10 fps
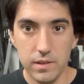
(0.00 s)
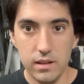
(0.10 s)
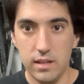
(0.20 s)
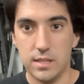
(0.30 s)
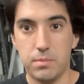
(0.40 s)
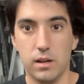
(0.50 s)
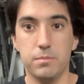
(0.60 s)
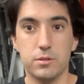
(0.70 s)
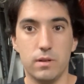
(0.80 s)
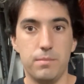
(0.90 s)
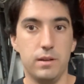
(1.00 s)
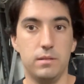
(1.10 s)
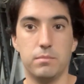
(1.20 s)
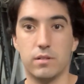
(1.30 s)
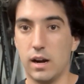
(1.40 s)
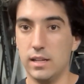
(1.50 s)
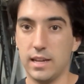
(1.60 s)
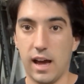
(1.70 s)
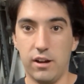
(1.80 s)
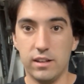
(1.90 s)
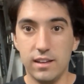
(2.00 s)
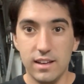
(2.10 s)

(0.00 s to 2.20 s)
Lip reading: He spun up his weapon, brought it down,